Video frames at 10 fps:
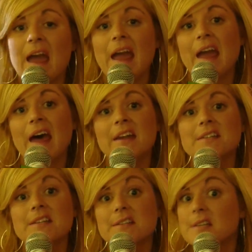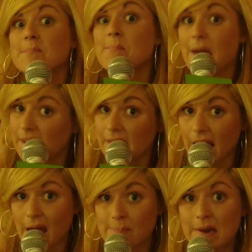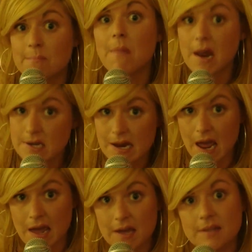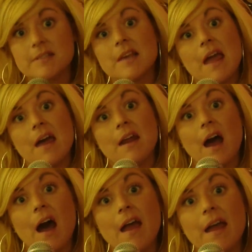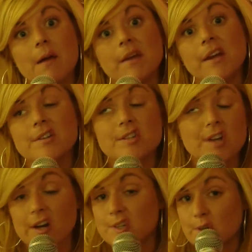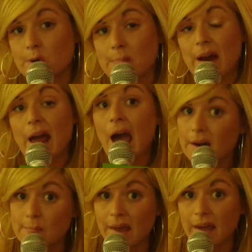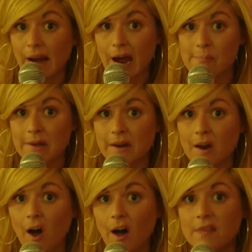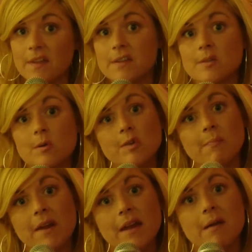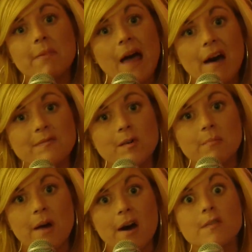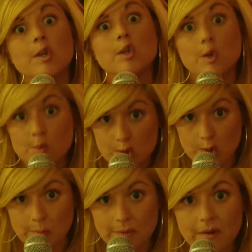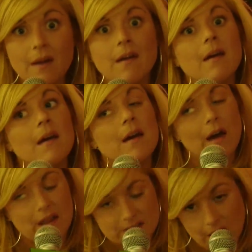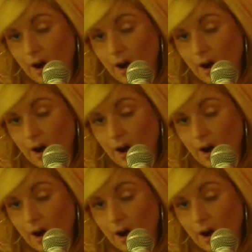And this is Make It Happen Mondays. And I am here to talk to you about how to make it happen on the social media platform of YouTube. It's,